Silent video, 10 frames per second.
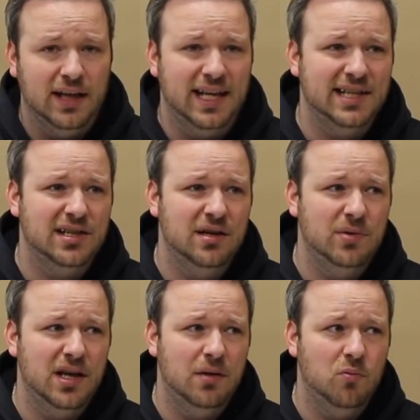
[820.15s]
And that's going to
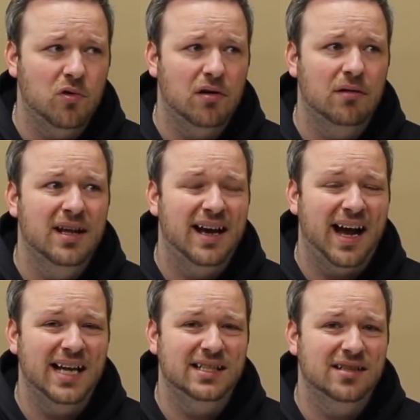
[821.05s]
be a more
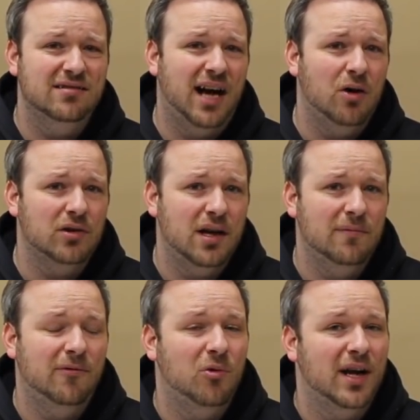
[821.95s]
ideal
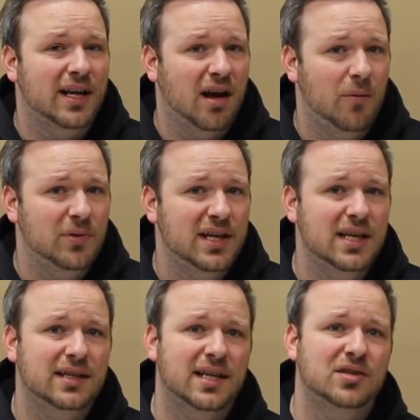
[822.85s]
outcome for a
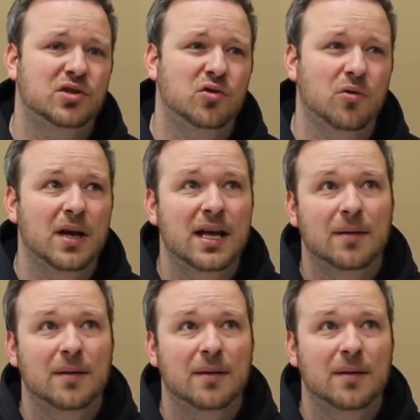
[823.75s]
company than to